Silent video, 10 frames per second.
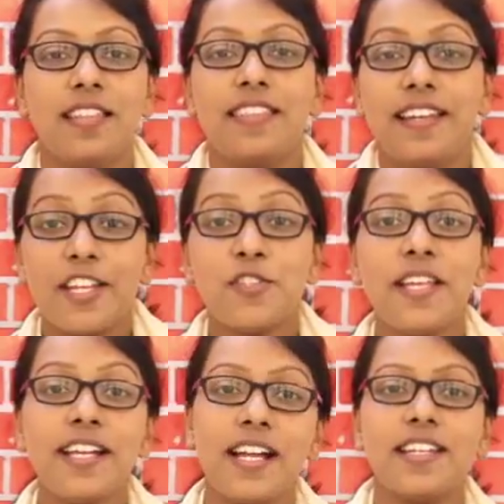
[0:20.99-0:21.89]
The
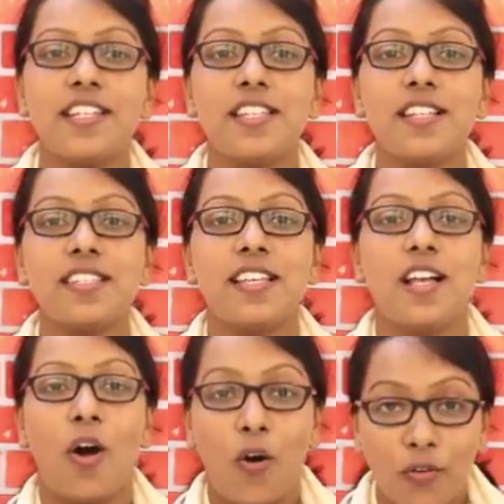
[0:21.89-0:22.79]
day-to-day conditions
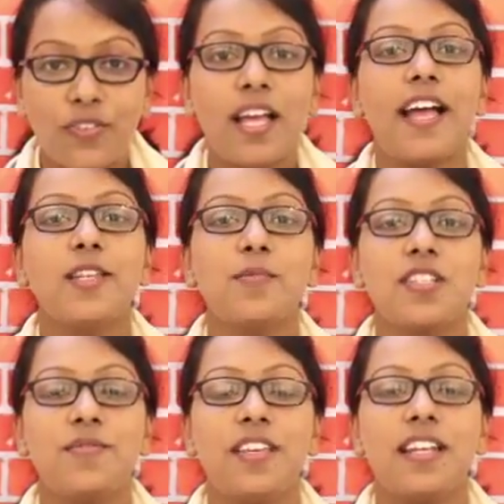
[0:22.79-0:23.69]
of the
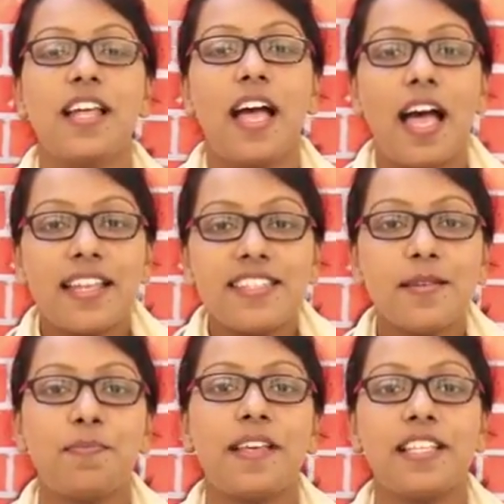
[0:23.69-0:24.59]
atmosphere at
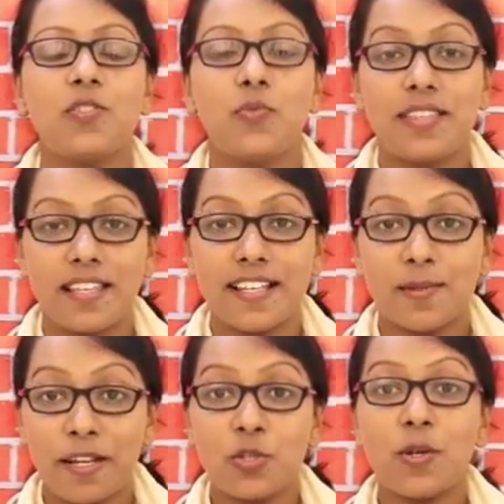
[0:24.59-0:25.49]
a place with
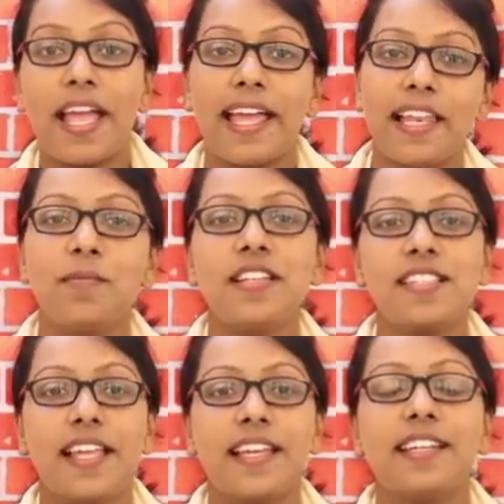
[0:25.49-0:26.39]
respect to
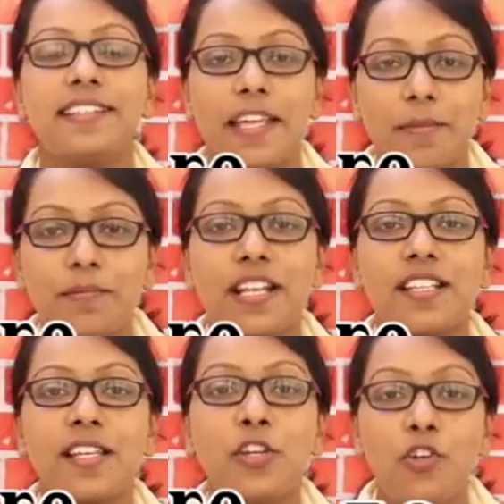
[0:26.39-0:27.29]
elements like
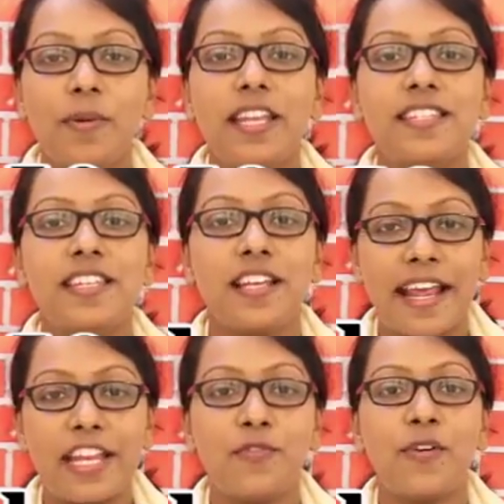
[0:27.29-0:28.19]
temperature, humidity,
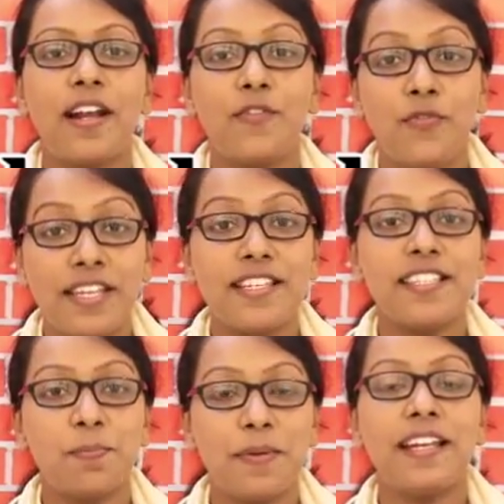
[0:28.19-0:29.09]
rainfall, wind,
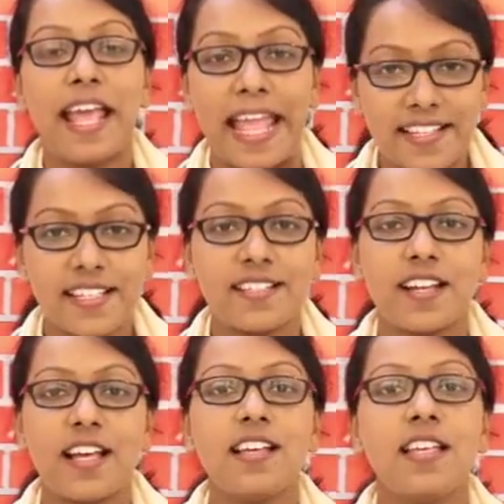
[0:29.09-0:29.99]
speed,
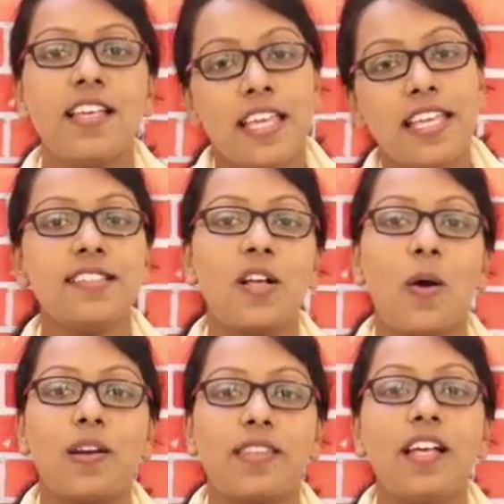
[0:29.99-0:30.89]
etc. is
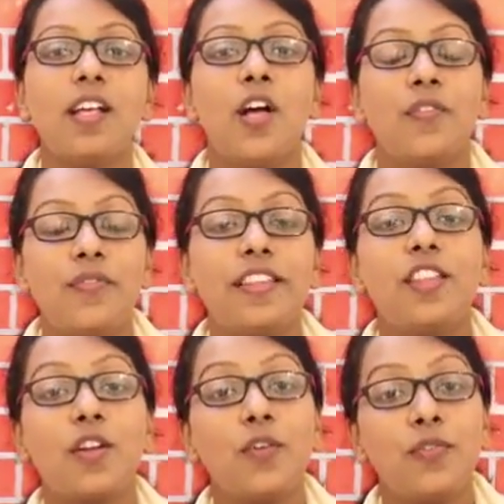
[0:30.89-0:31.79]
called the
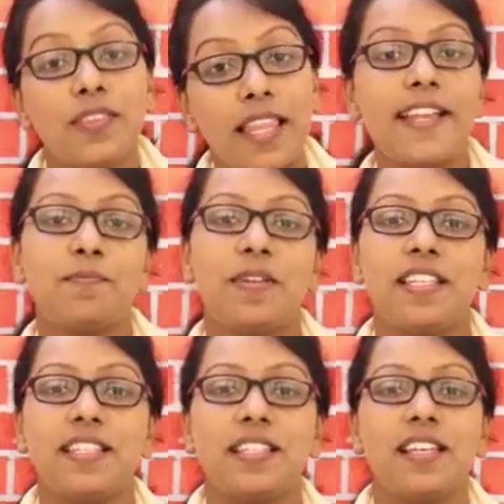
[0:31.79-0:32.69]
weather of that
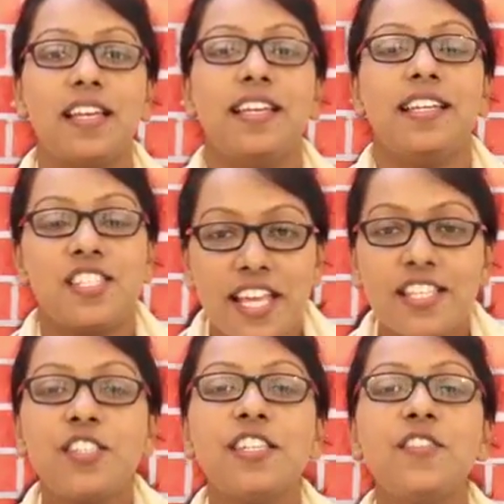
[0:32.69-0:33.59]
place.
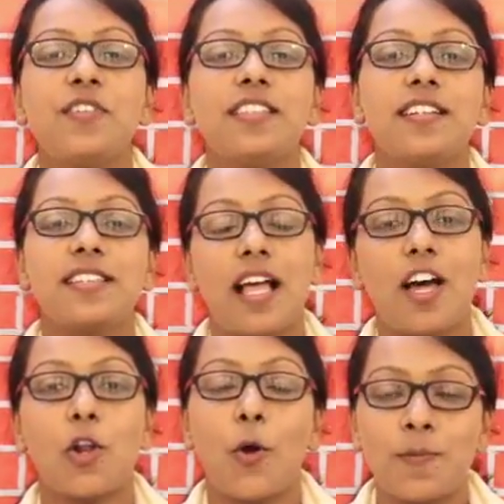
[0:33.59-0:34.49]
Changes in weathers
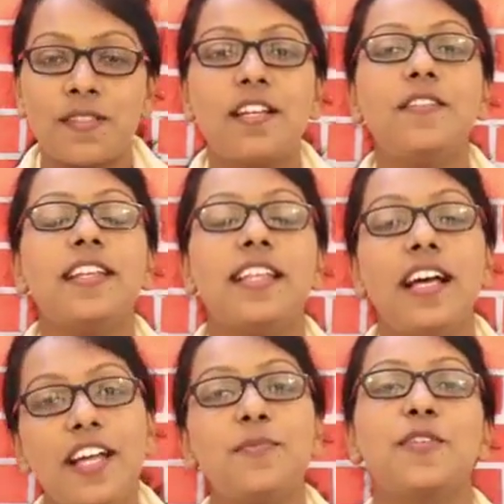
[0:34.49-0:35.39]
are observed in
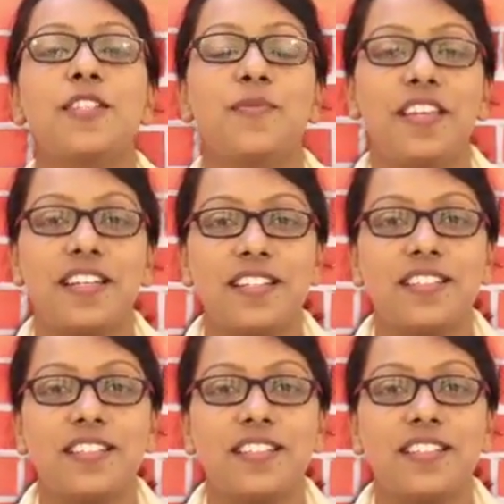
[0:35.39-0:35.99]
the atmosphere.